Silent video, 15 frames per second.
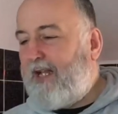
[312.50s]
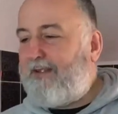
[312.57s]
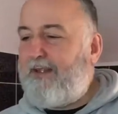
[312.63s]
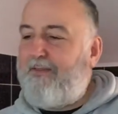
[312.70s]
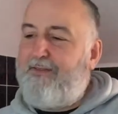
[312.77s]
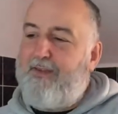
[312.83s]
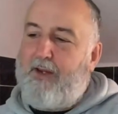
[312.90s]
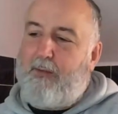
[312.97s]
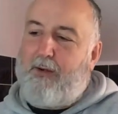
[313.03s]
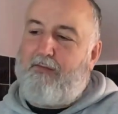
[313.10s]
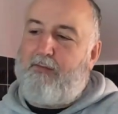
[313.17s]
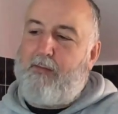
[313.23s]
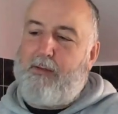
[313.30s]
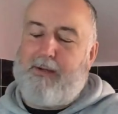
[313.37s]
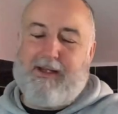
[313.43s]
That's everything I
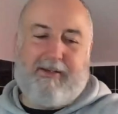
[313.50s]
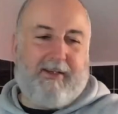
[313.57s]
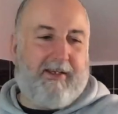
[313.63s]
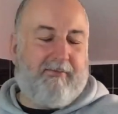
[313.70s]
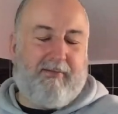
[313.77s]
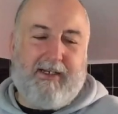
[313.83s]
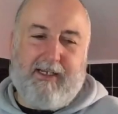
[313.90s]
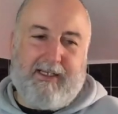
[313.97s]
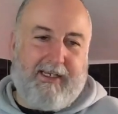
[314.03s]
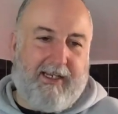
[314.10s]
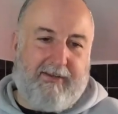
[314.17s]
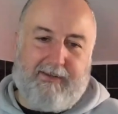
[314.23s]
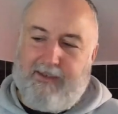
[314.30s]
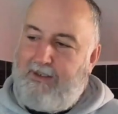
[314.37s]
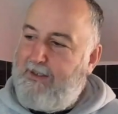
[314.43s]
want from a bitter. It really
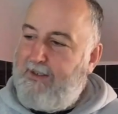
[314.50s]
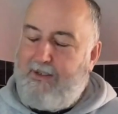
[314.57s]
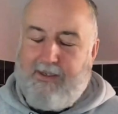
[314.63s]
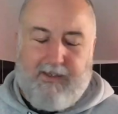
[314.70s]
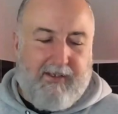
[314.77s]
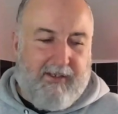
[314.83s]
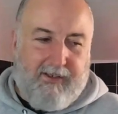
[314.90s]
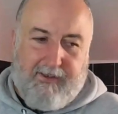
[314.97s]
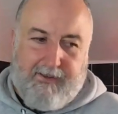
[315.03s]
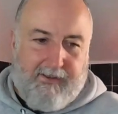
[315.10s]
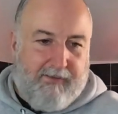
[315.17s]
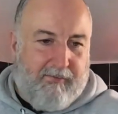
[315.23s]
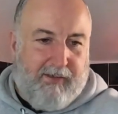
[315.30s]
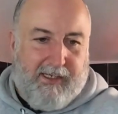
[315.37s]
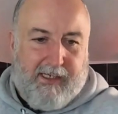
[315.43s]
is.
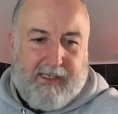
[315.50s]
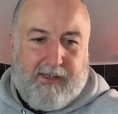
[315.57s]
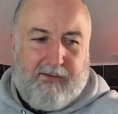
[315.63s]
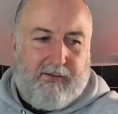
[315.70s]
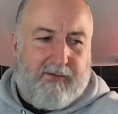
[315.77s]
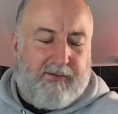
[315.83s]
Really.